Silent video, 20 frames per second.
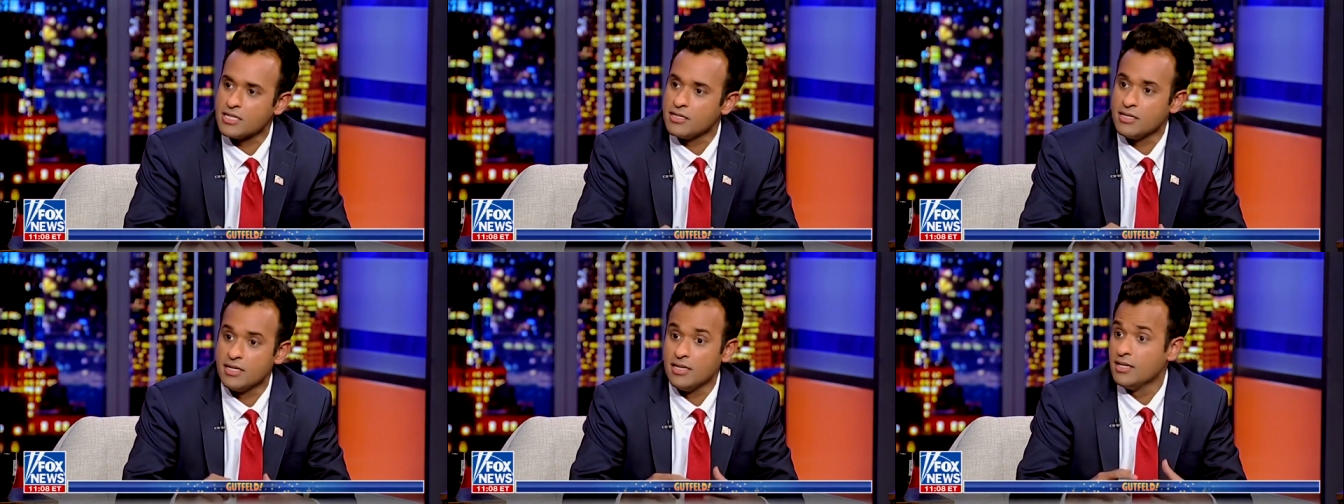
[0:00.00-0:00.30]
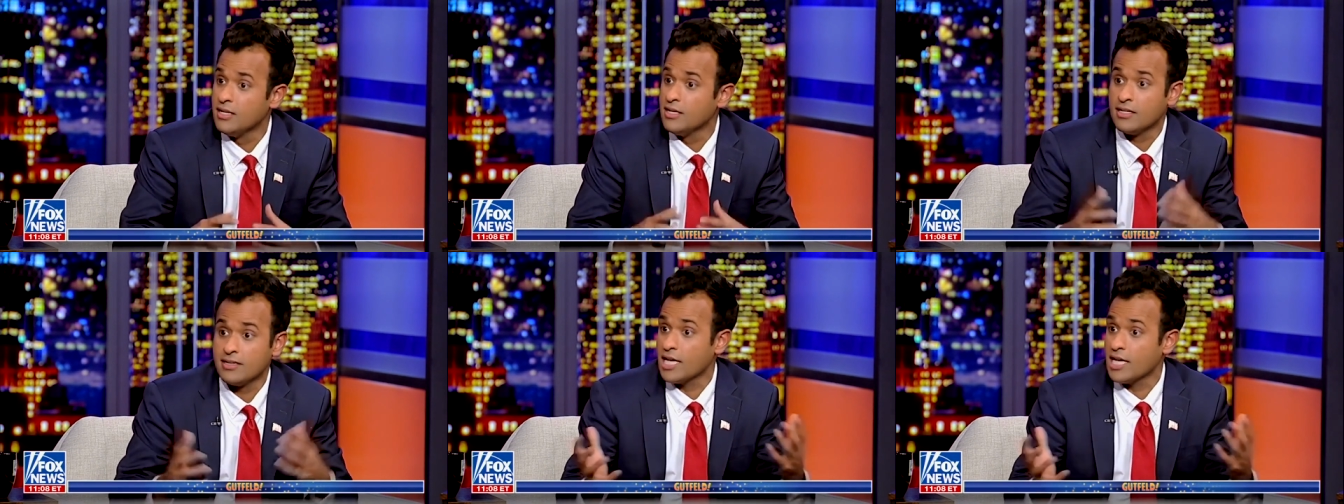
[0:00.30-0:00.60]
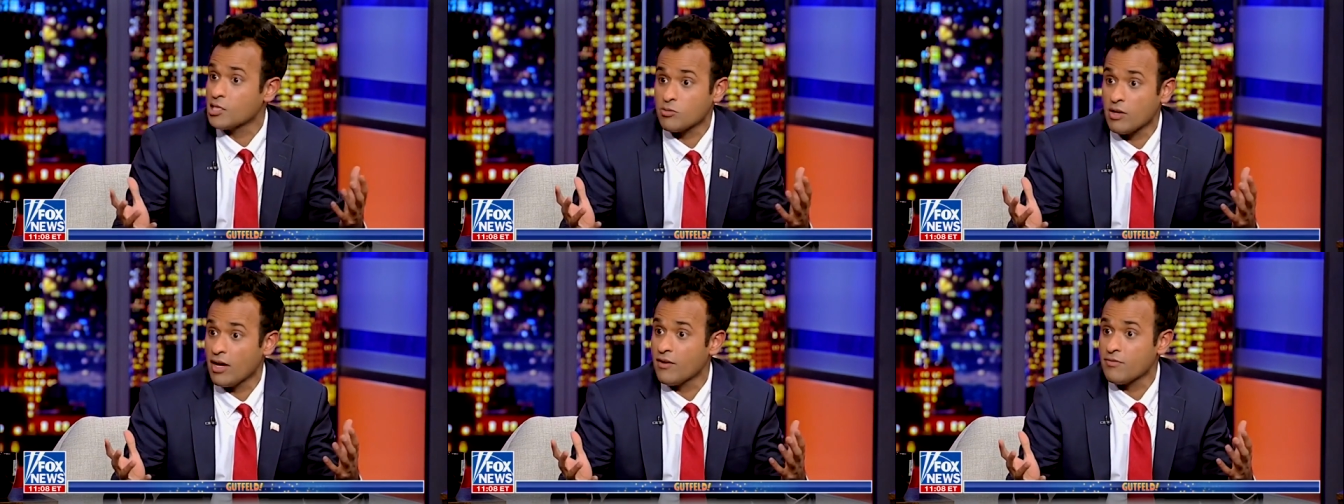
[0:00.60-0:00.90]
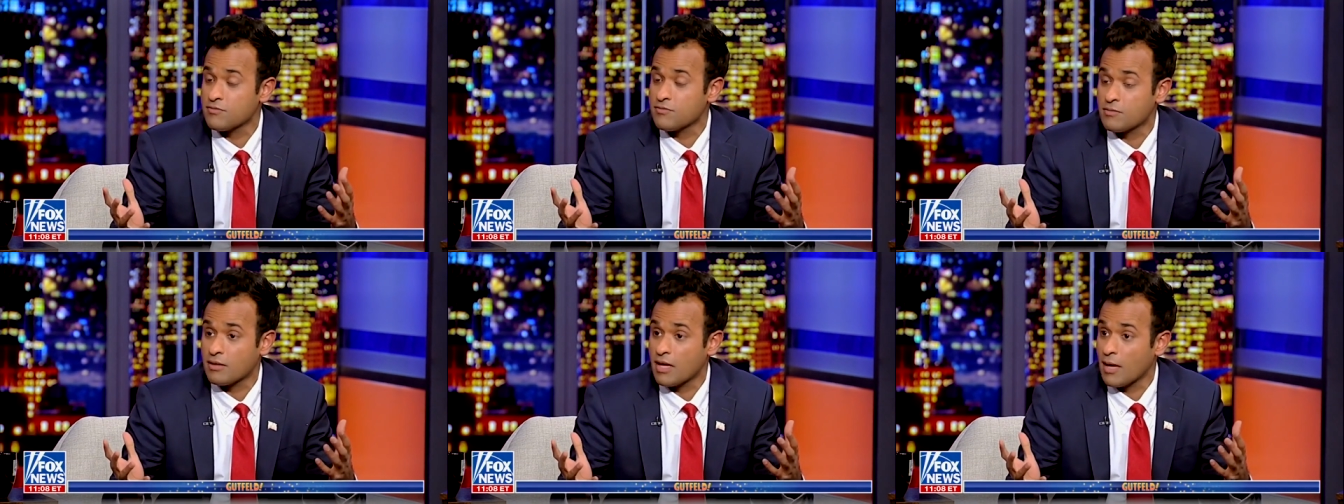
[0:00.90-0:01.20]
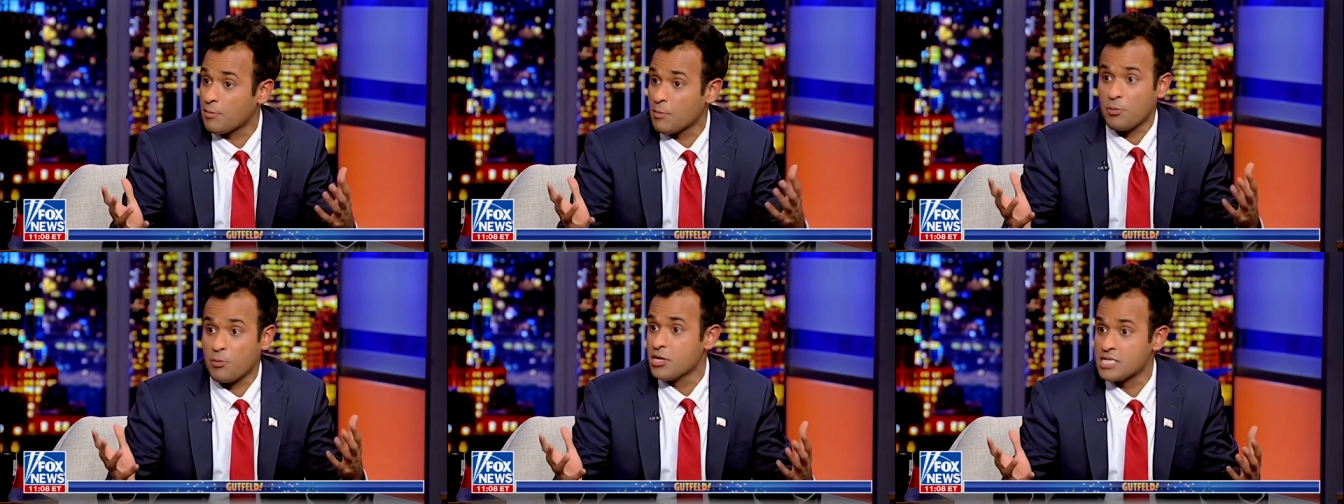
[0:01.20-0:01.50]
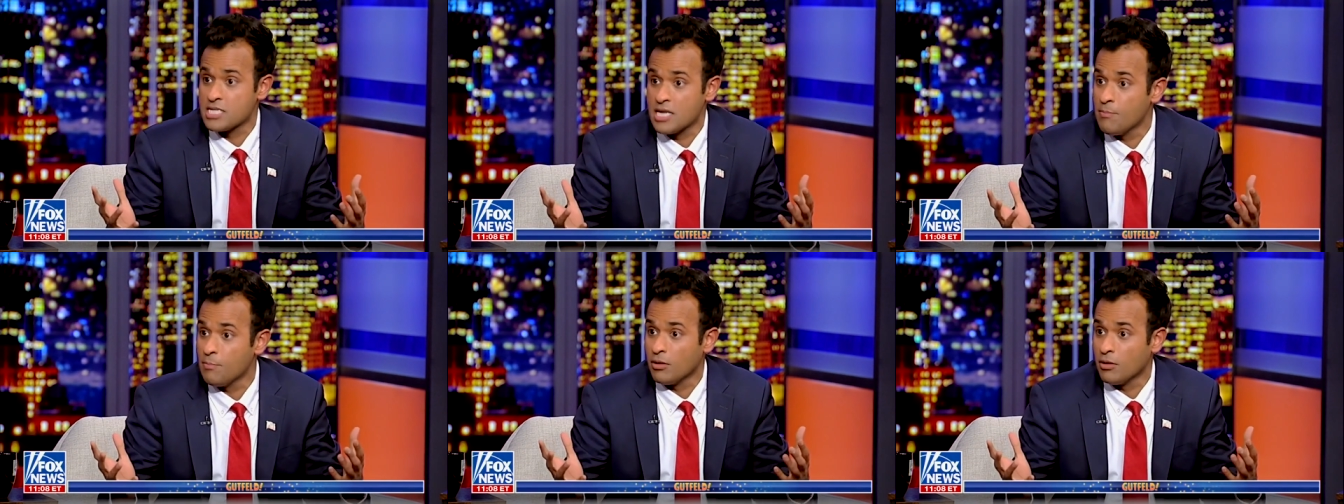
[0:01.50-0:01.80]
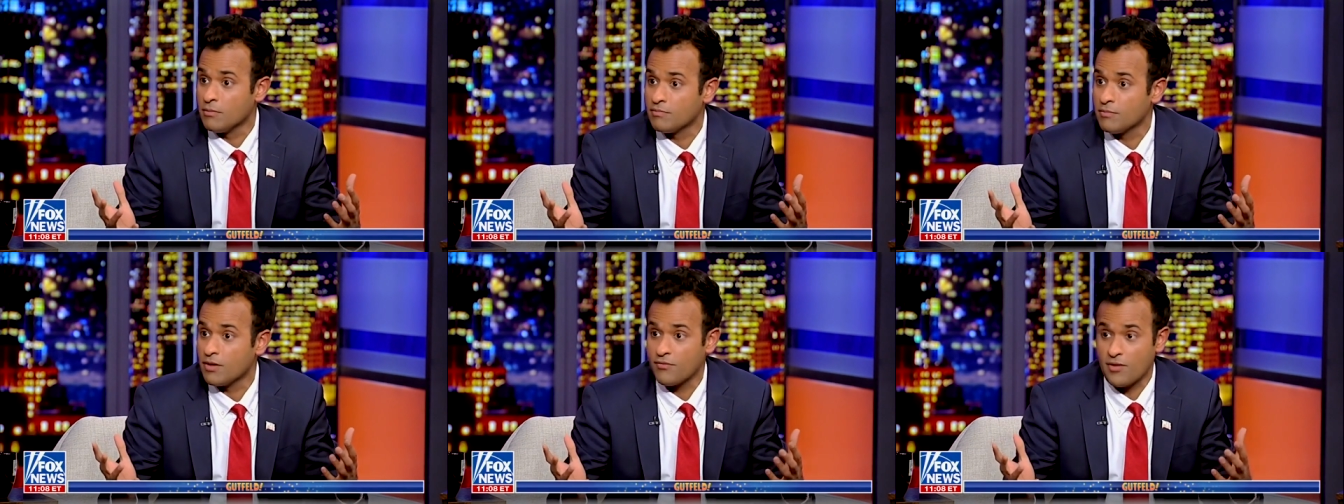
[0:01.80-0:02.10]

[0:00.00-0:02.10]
And that's why I've kept it pretty simple.